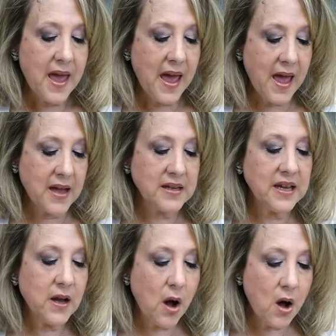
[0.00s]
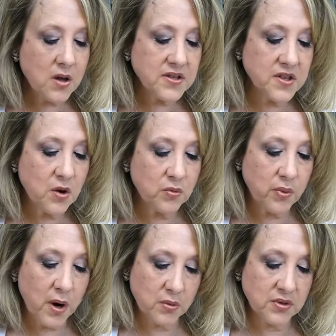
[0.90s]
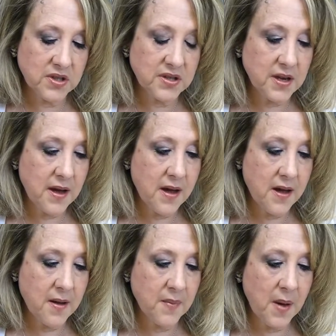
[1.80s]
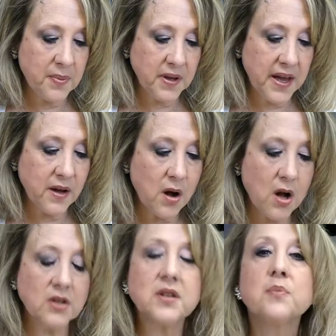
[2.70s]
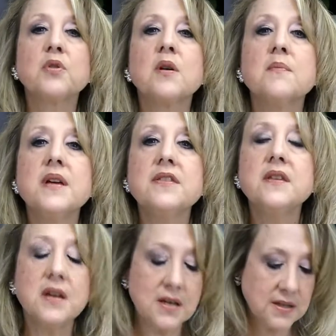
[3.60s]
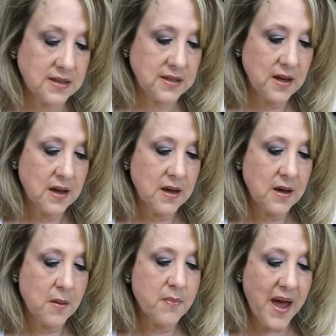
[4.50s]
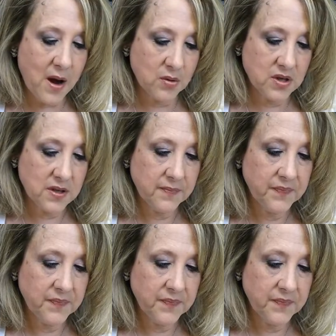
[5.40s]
And he also wrote a play called Prometheus Bound.